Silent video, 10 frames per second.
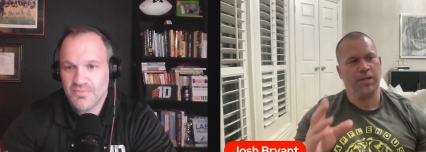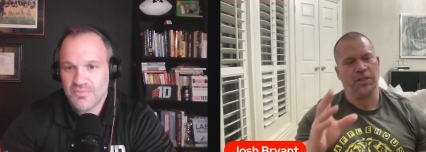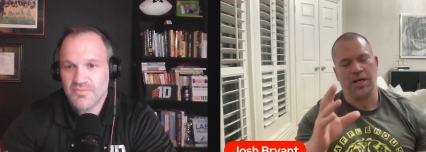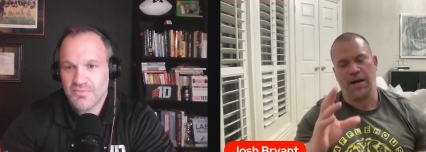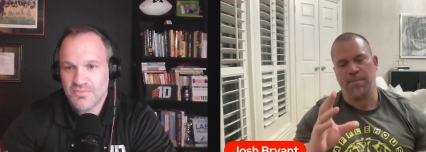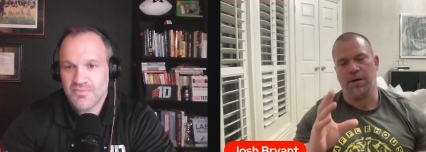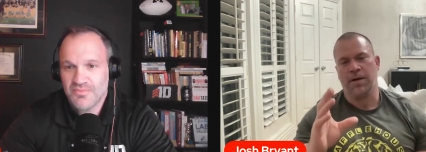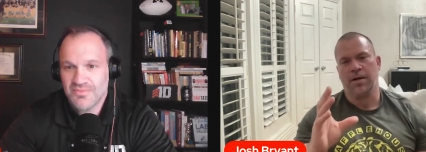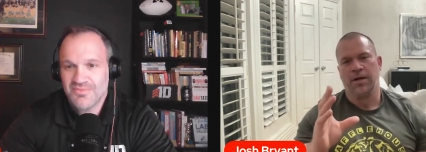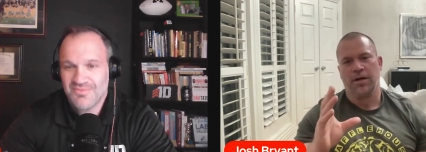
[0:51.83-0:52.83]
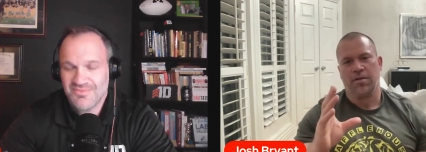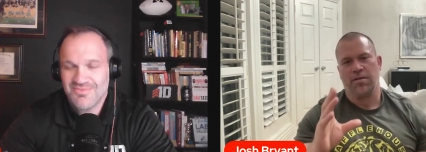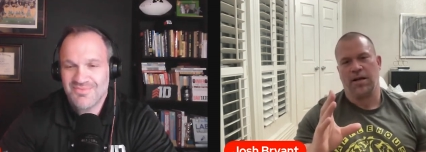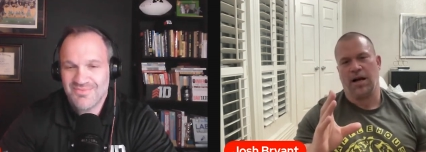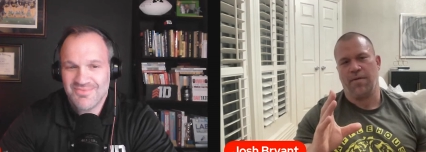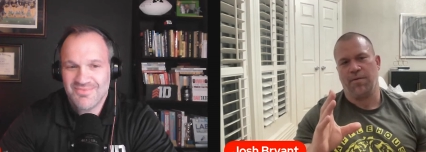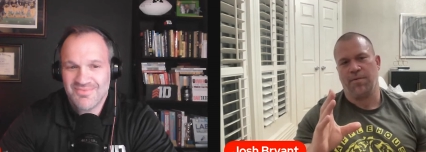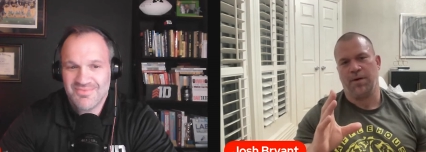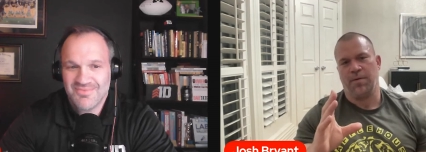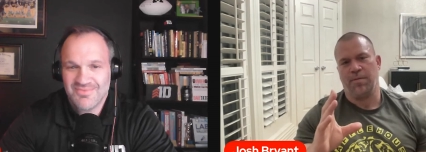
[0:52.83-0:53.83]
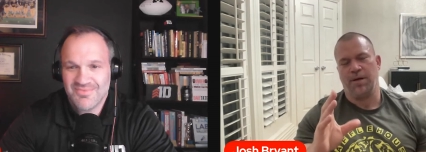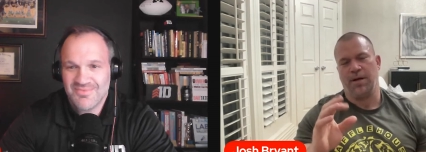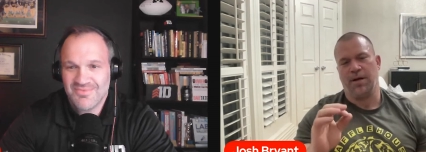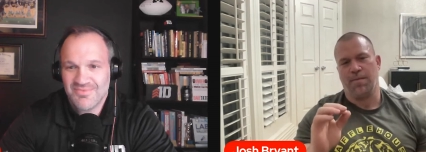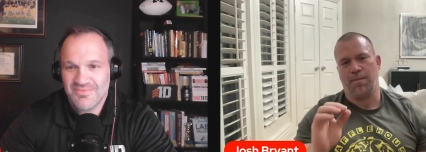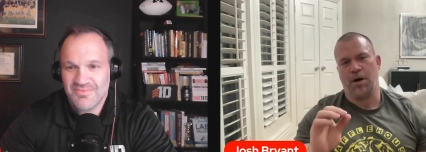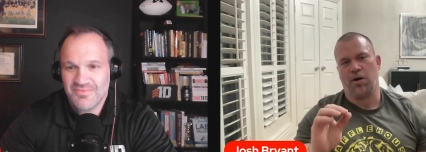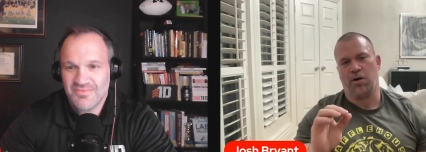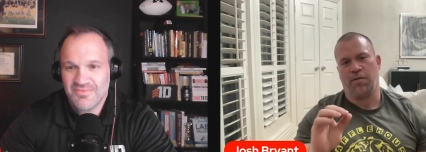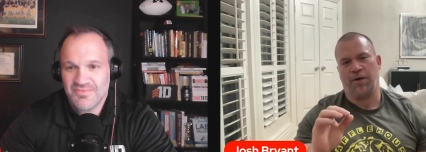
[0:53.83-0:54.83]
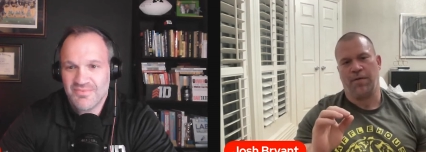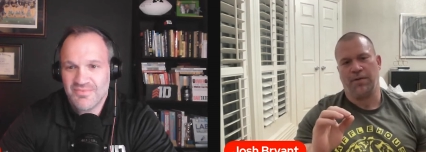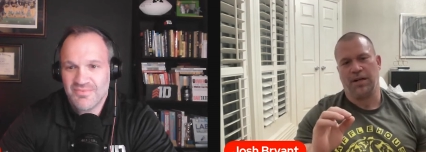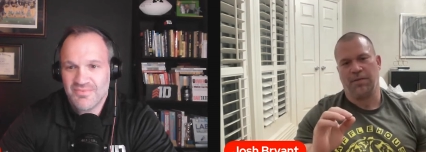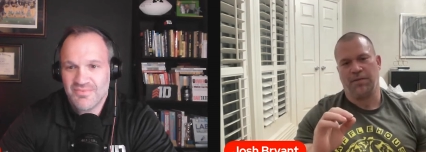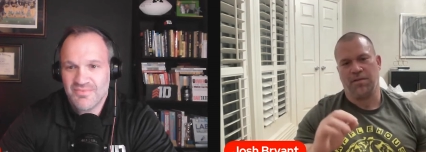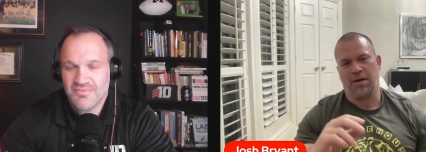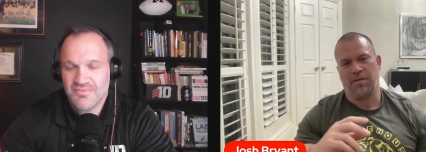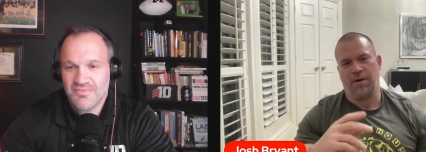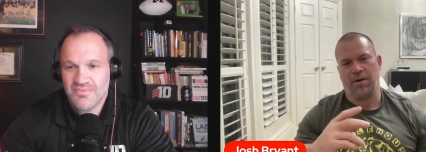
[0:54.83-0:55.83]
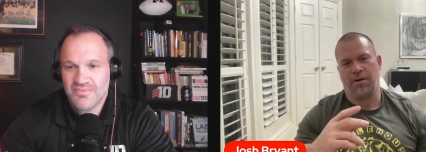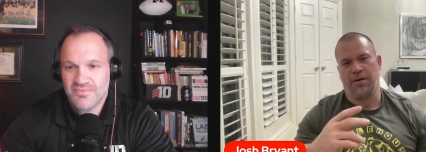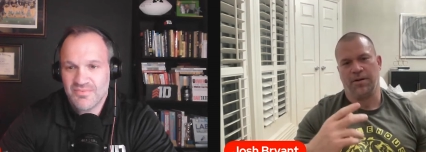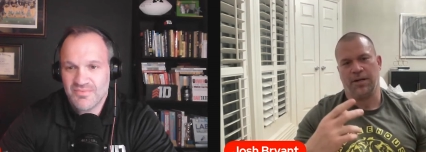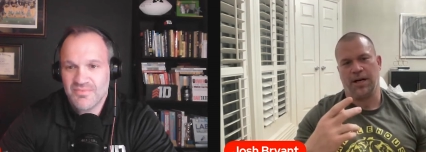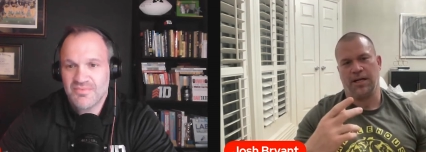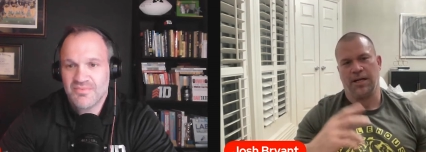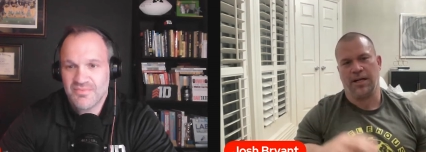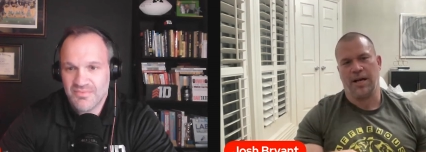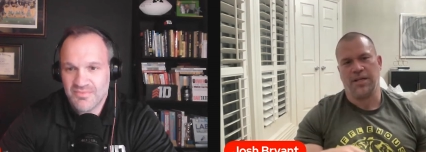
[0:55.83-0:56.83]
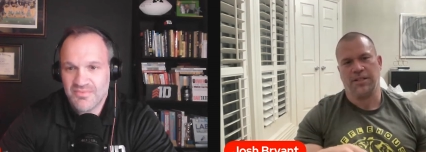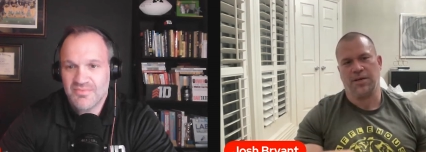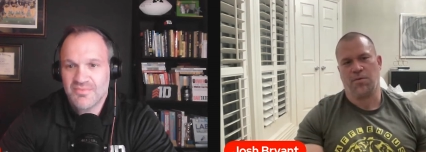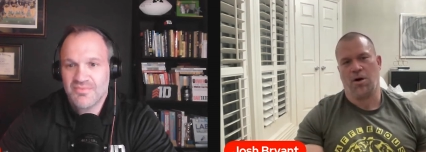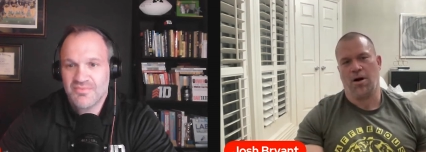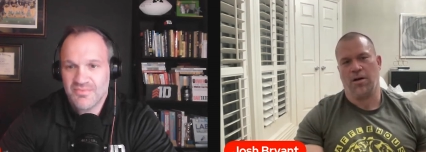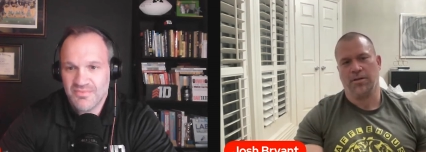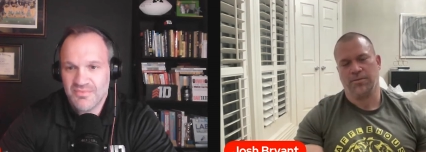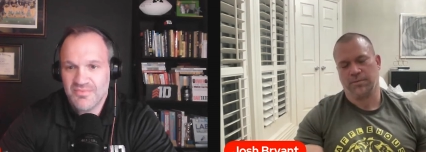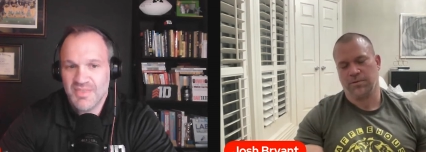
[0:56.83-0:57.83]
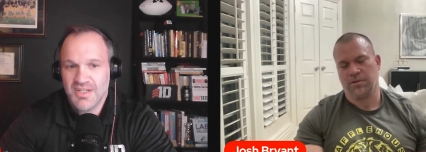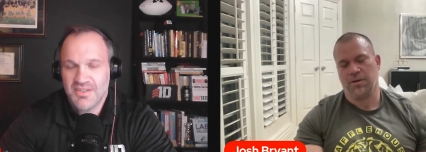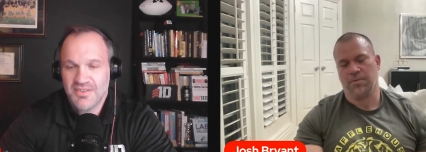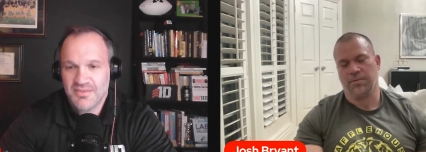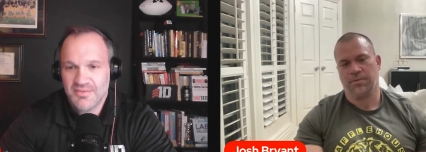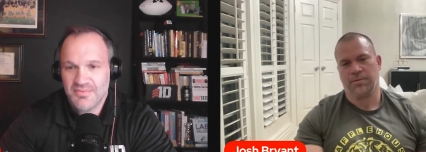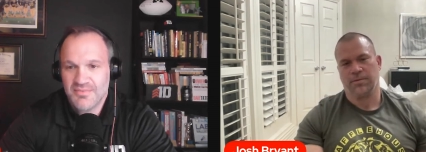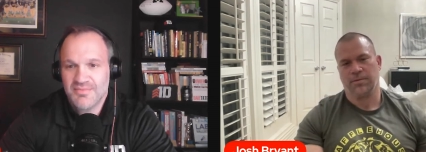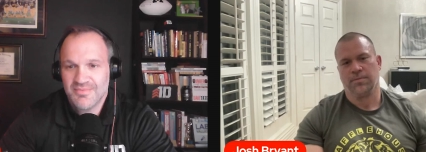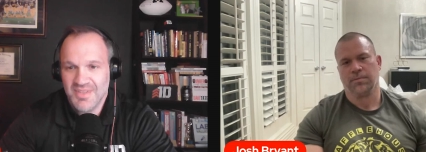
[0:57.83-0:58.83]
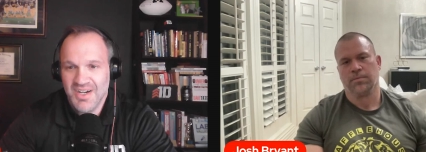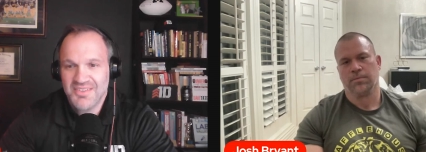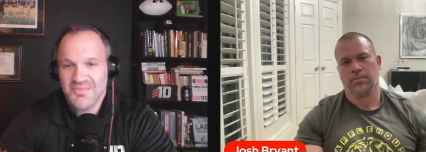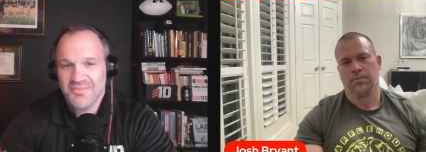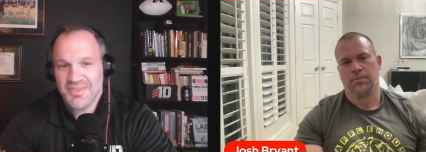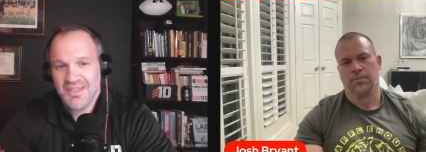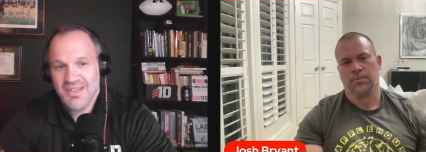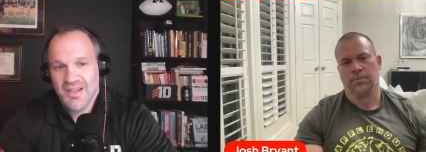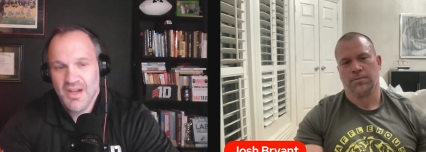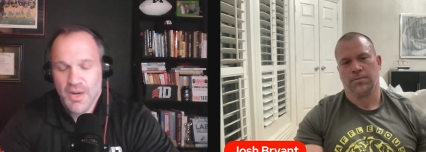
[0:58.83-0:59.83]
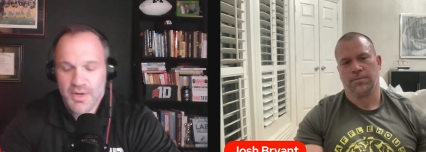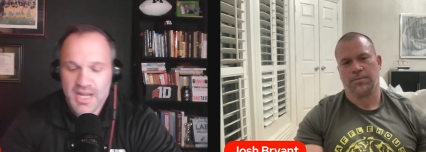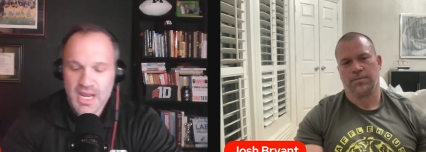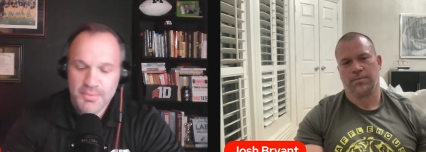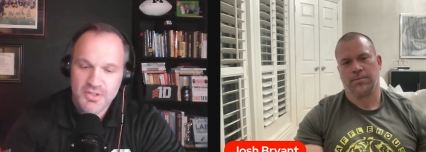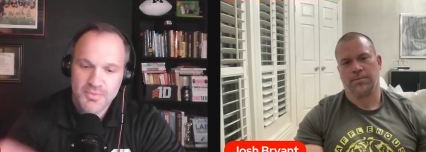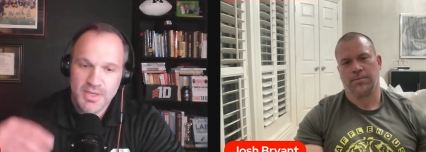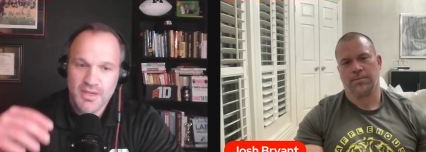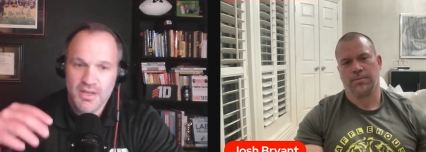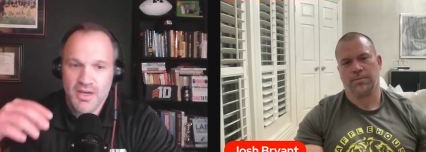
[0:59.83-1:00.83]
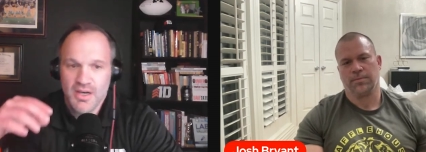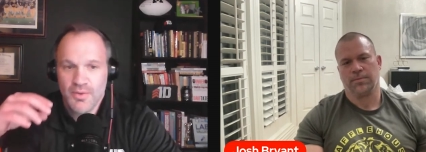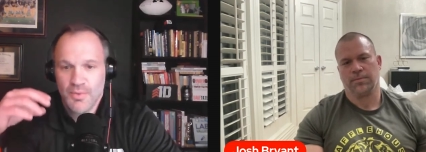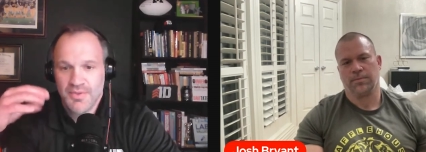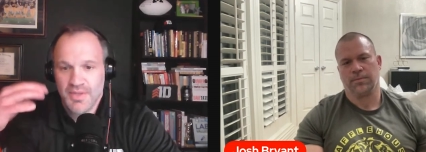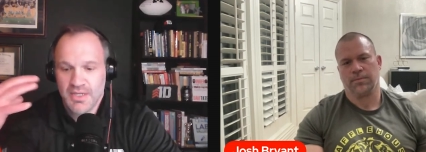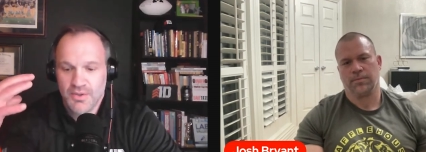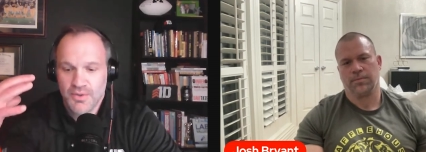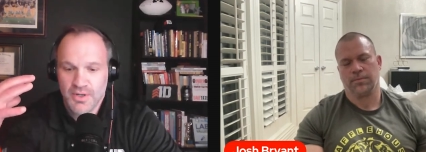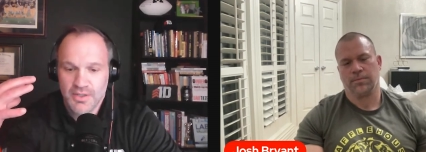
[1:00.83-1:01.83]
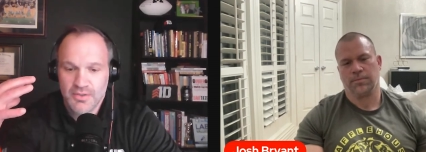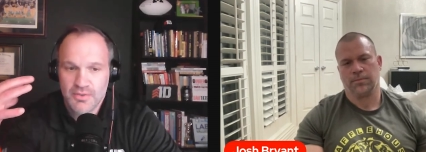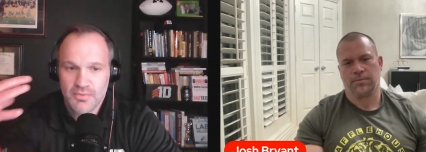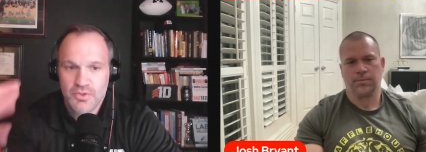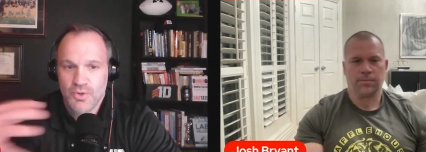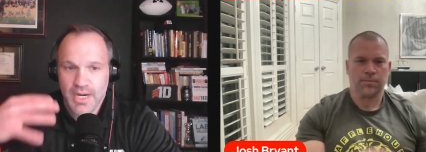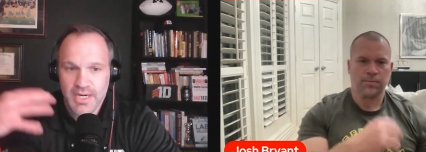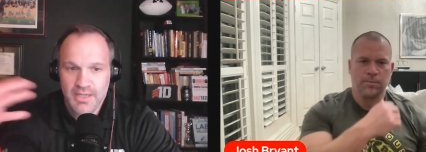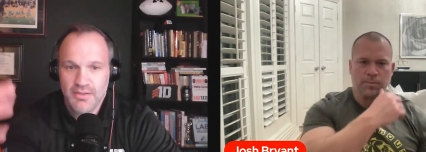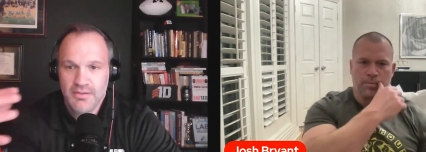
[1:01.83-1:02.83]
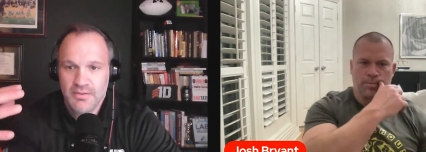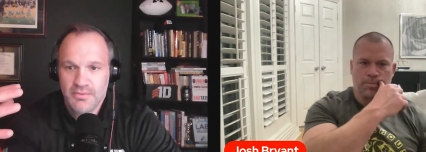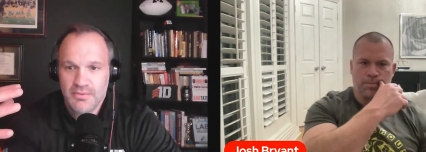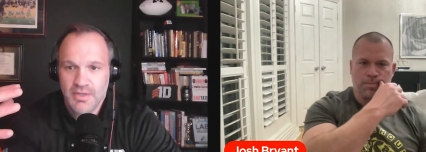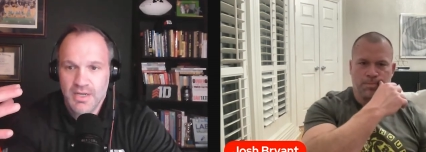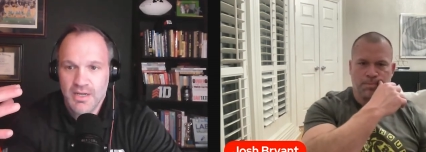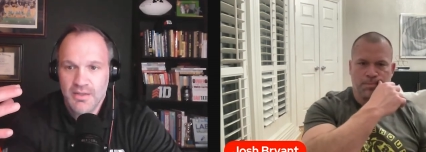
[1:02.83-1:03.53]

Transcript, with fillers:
Speaker 1: mention name, but said I would. It would be a miracle if I were to lift at 700, and I did 810 raw.
Speaker 2: Nice, so. awesome. All uh, right, what accomplishment uh, within your training, uh,